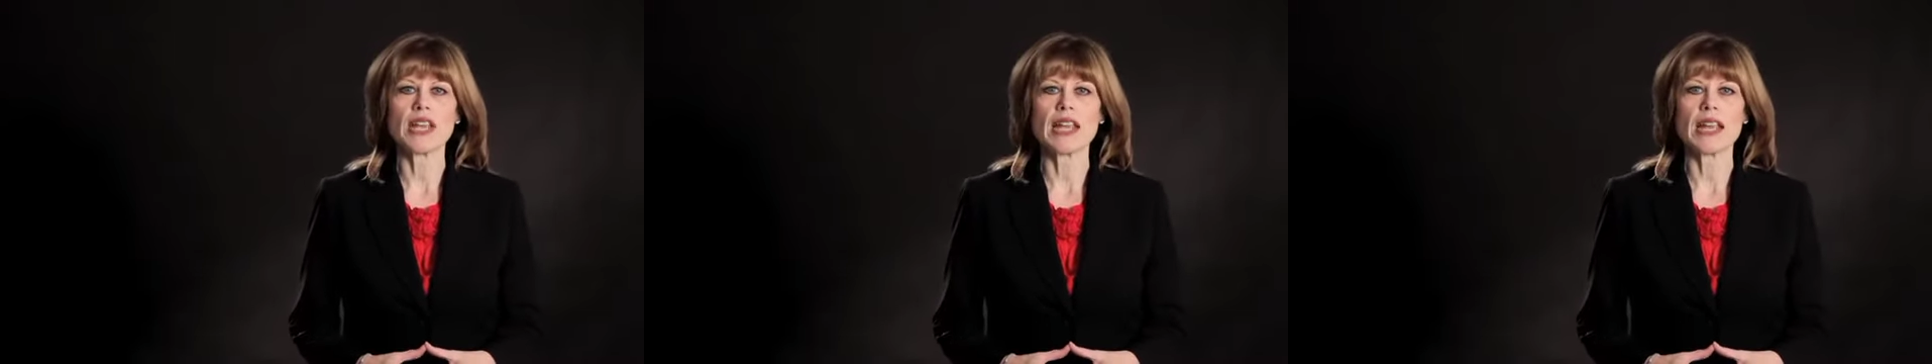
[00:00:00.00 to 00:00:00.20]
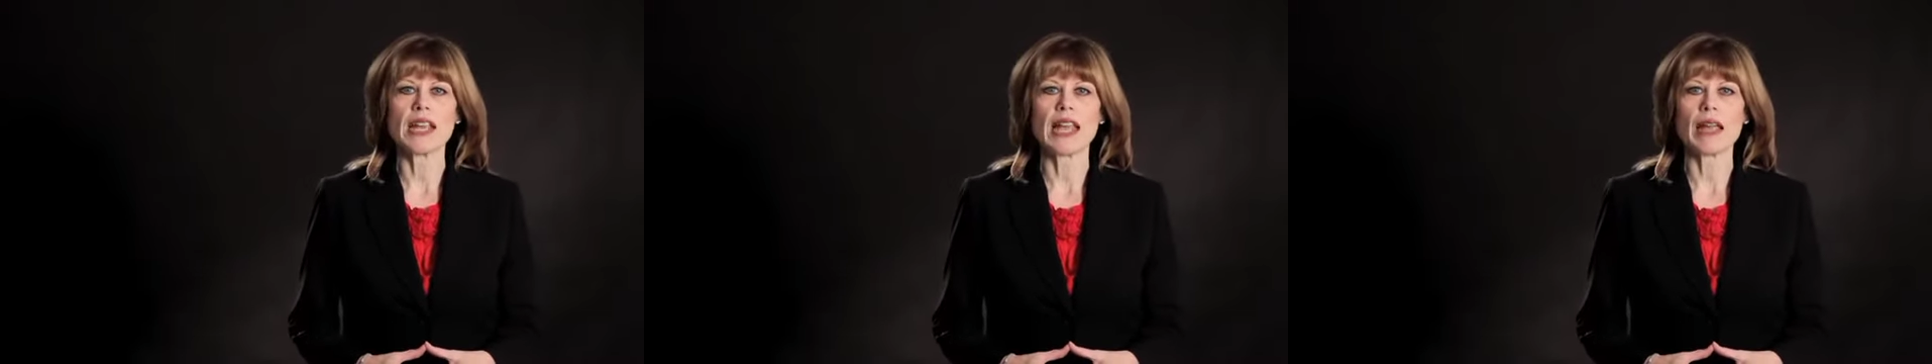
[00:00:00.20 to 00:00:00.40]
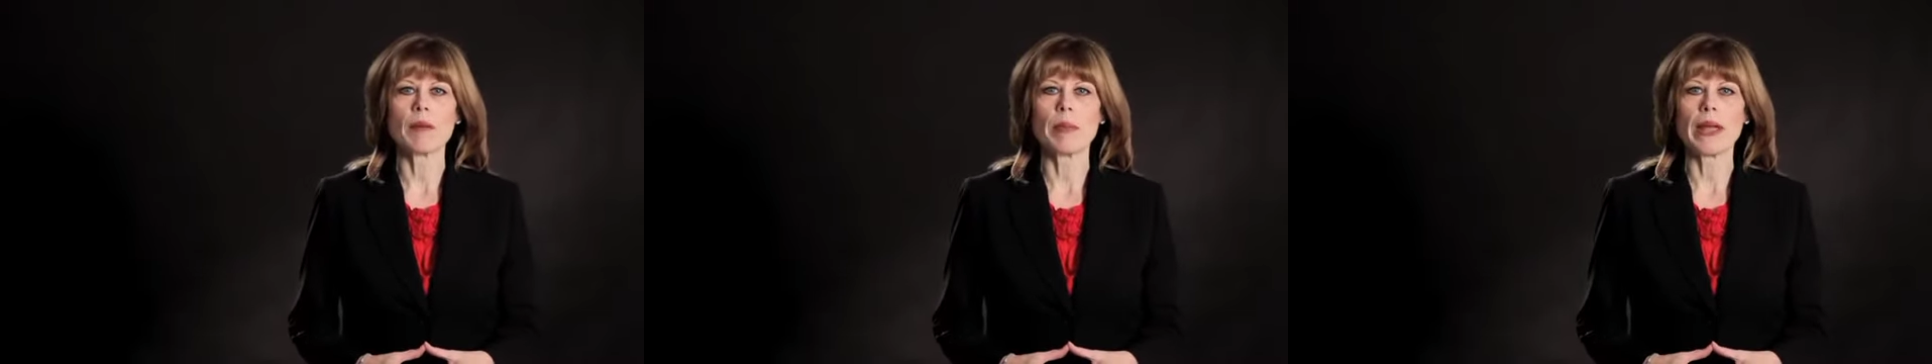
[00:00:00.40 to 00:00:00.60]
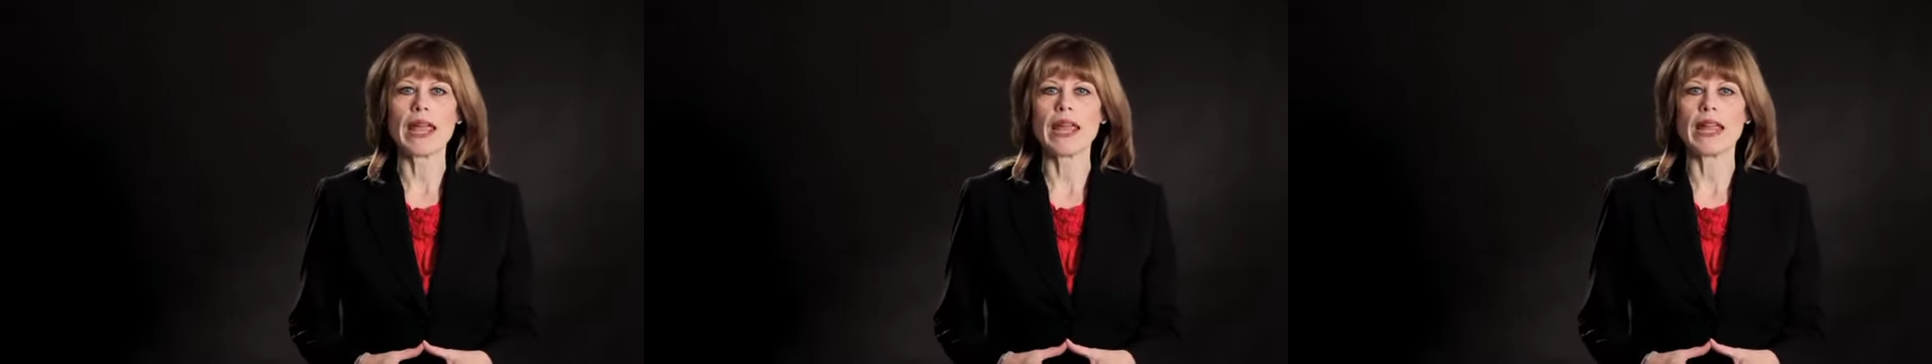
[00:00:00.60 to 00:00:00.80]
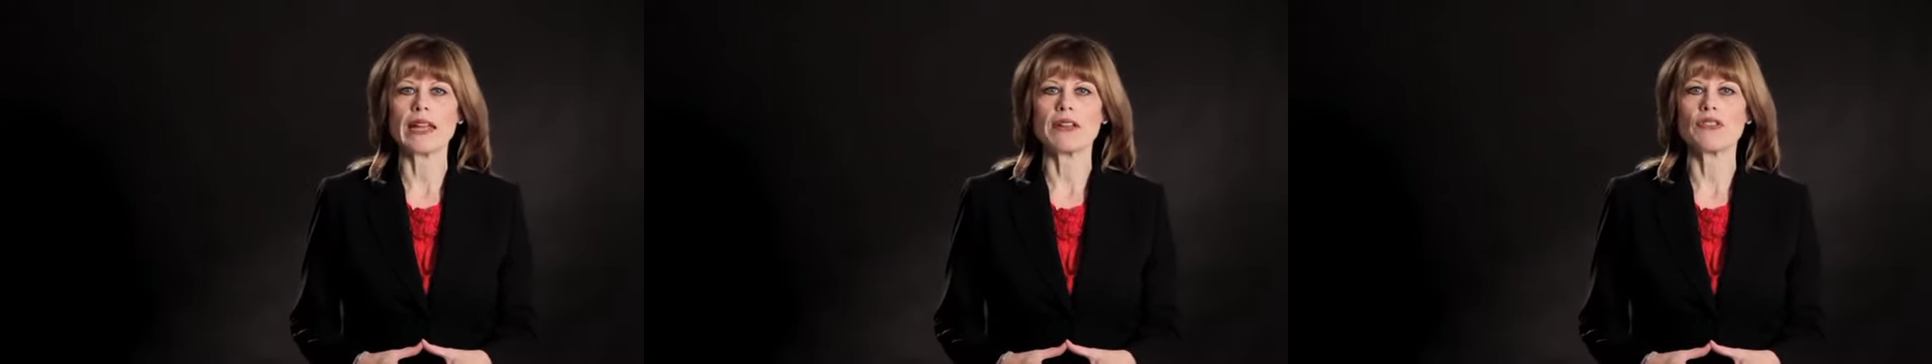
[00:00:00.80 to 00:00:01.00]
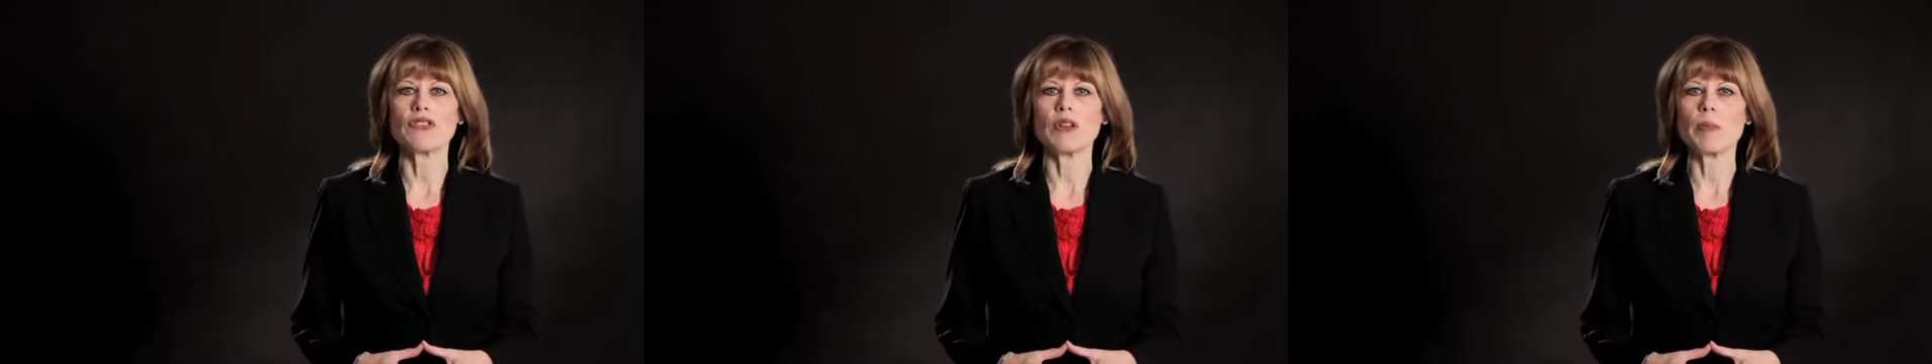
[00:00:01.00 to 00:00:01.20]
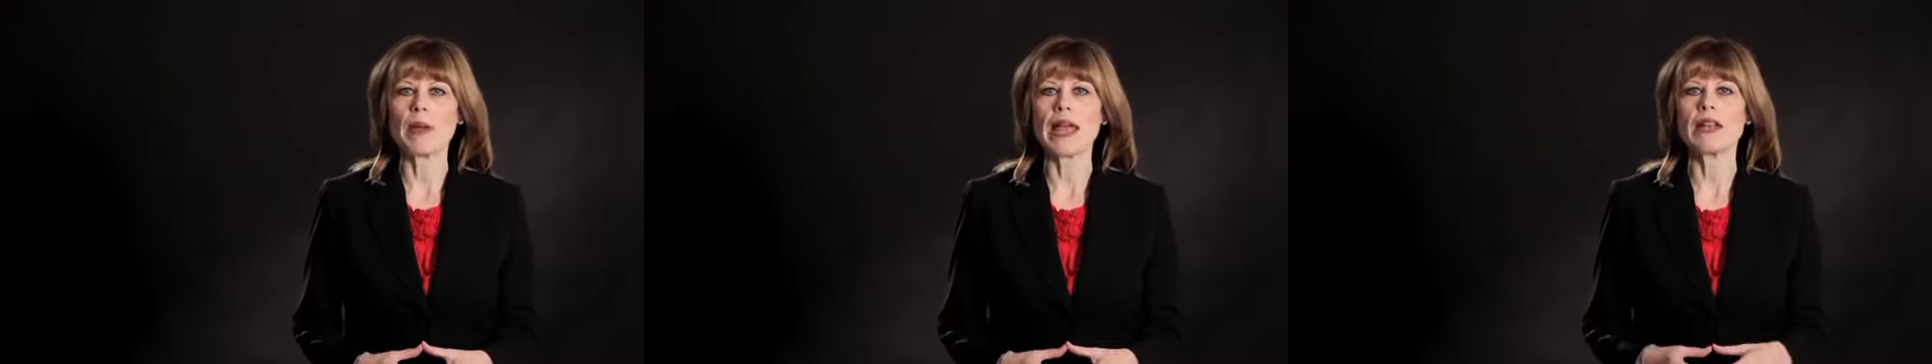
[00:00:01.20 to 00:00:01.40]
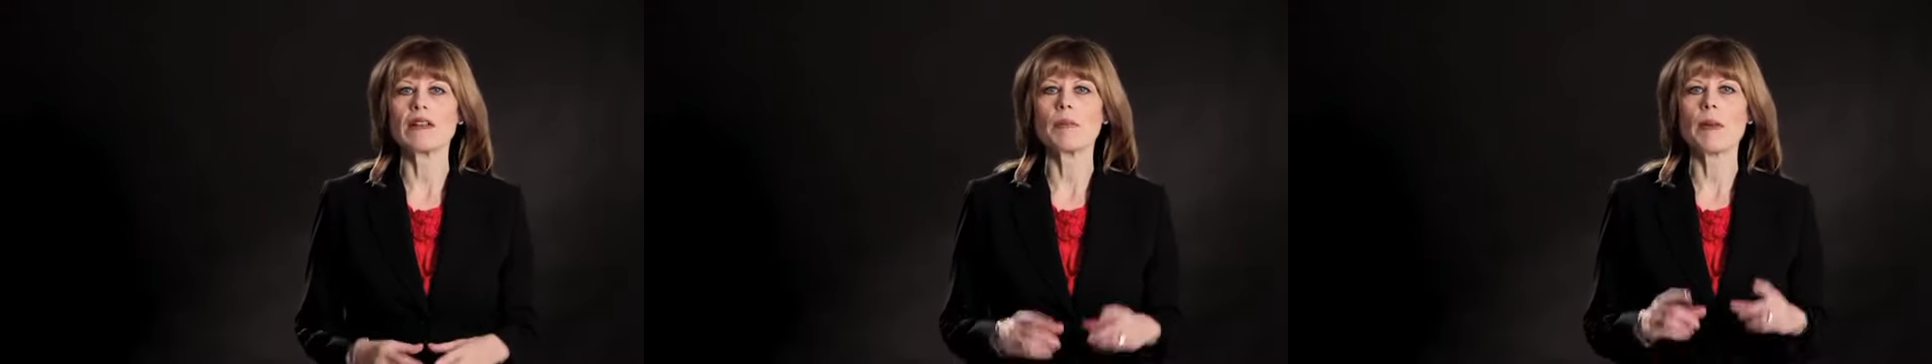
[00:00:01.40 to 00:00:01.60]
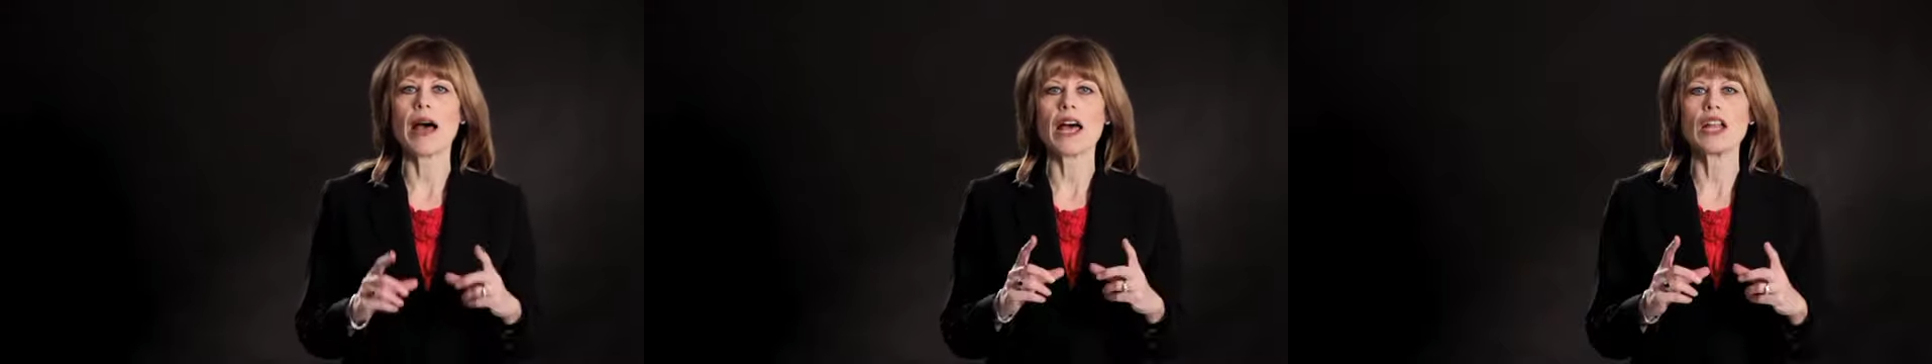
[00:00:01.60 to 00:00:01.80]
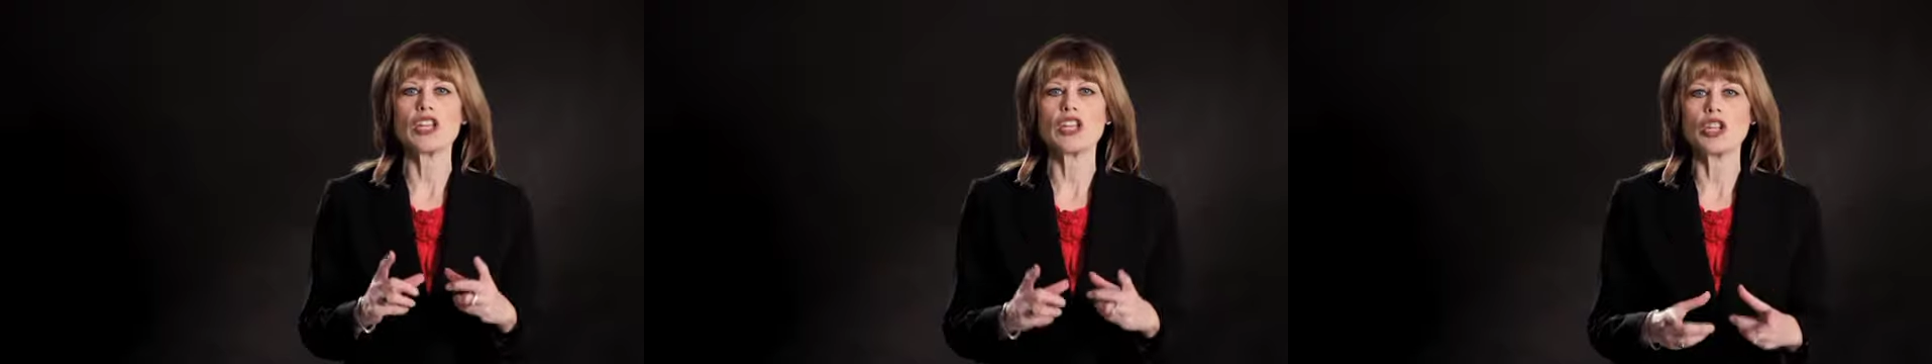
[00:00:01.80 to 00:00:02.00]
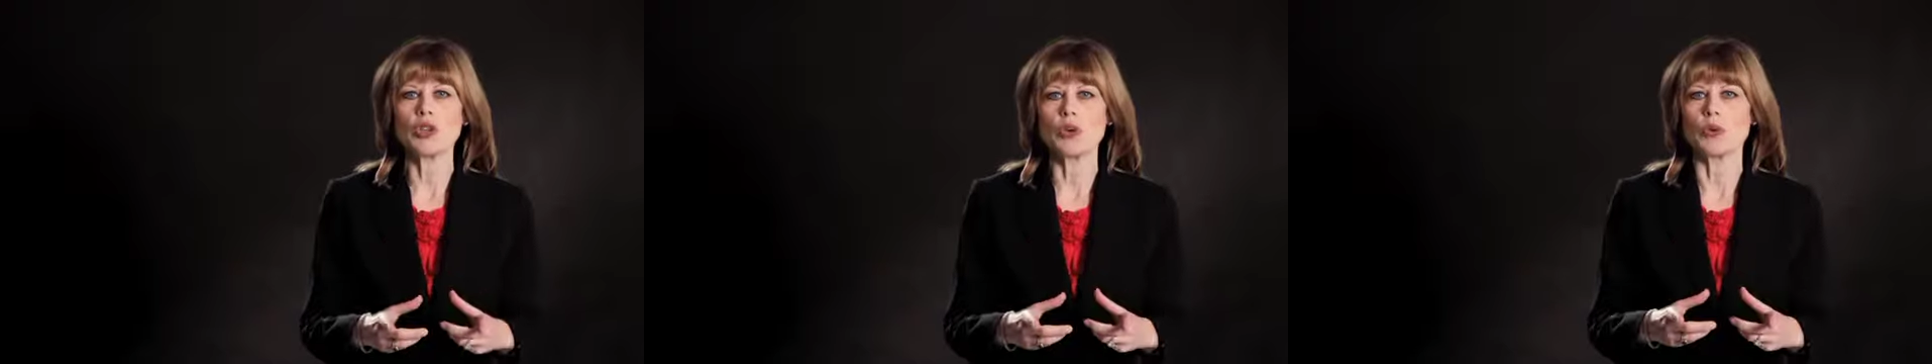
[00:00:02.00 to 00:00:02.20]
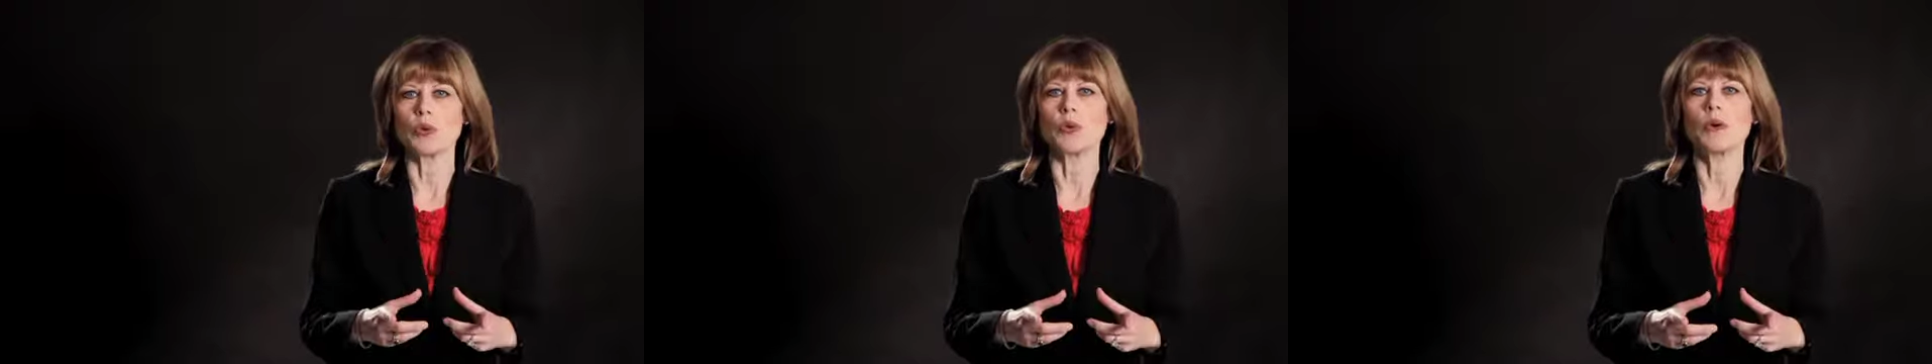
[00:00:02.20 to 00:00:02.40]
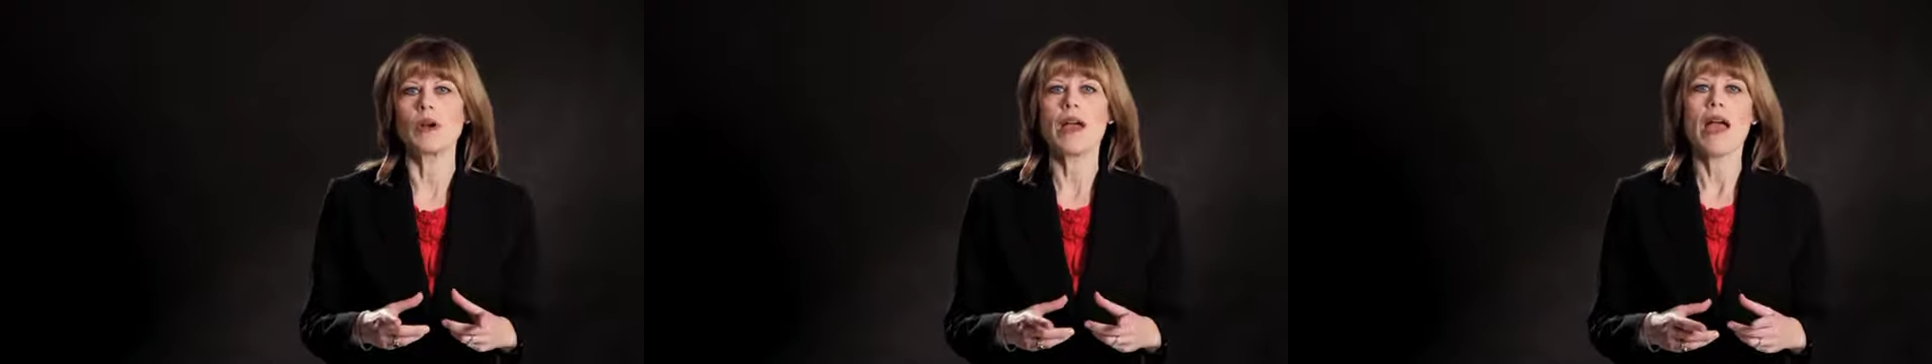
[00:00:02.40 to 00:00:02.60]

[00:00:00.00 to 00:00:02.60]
and campaigns depend upon you,